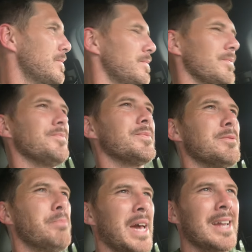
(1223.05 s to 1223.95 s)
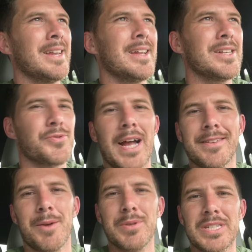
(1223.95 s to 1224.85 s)
Bandit is right
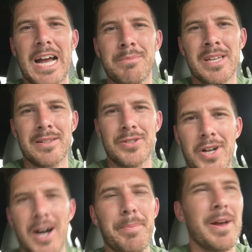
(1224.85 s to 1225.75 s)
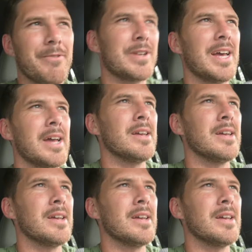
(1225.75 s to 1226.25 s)
there beside me in the shop every day,